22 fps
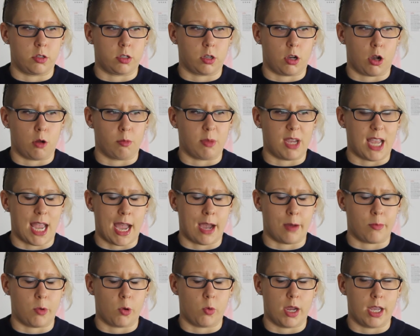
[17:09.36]
used to call me
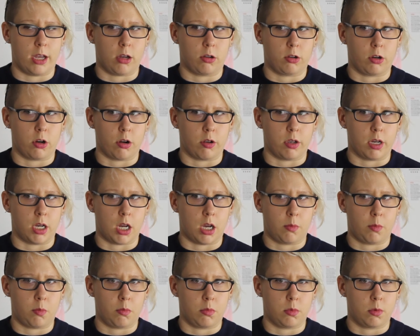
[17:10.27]
Abigail
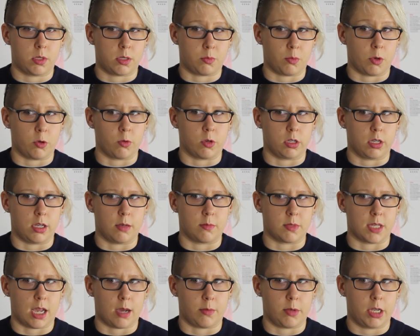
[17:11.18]
growing up because my real
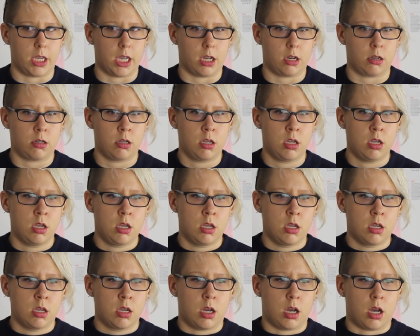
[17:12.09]
name's Abigail,
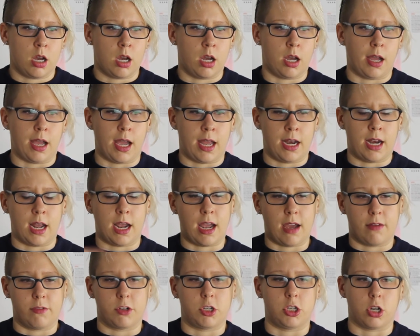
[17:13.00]
uh, and I
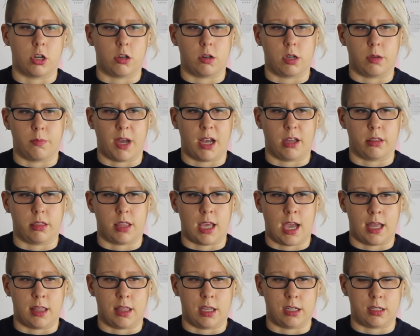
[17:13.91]
have a joke
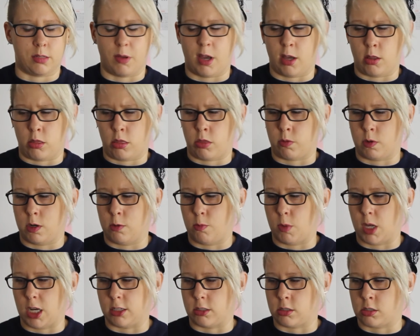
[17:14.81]
about that that's about
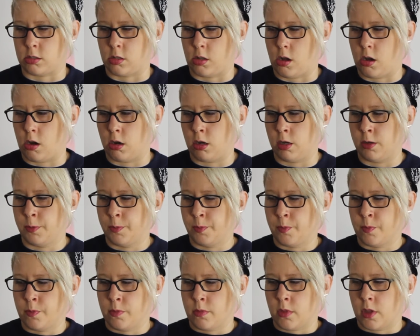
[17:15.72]
three minutes long,
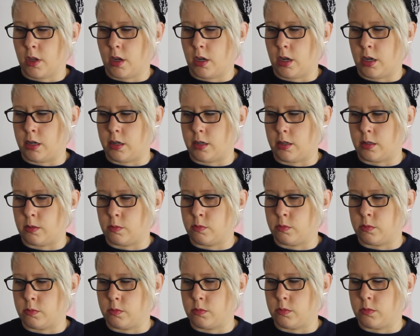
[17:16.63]

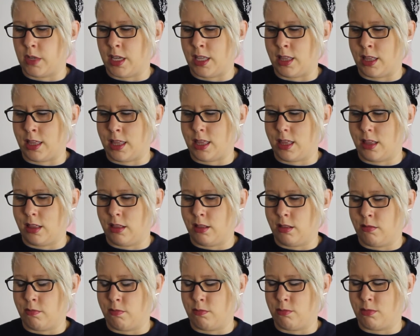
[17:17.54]
um, and
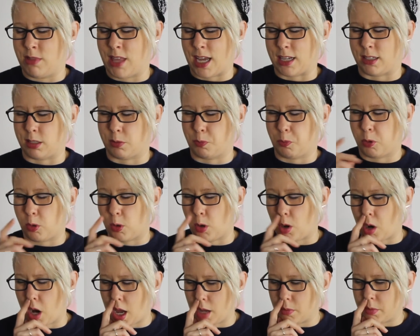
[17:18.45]
that's
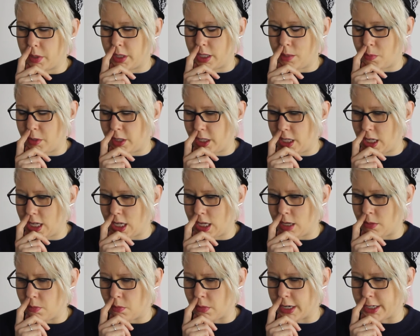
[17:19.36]

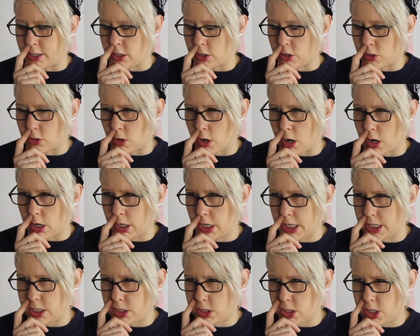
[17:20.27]
probably my
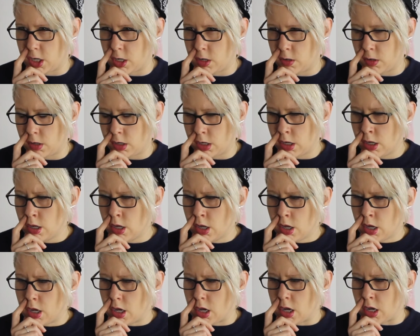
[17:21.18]
strongest joke.
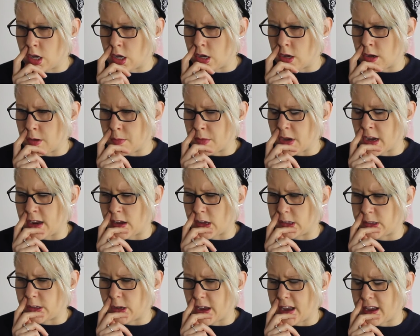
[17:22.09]
Um,
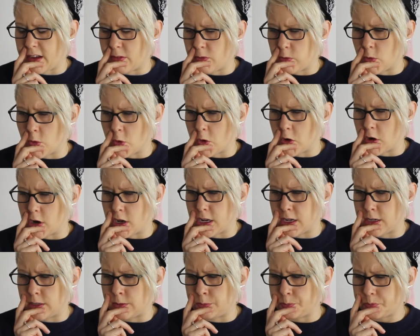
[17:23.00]
I also have
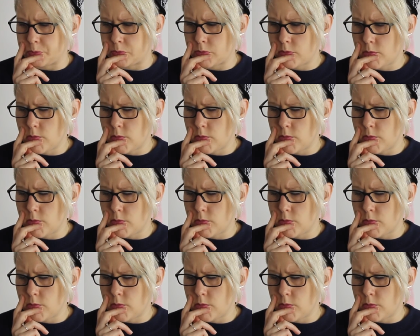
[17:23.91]
one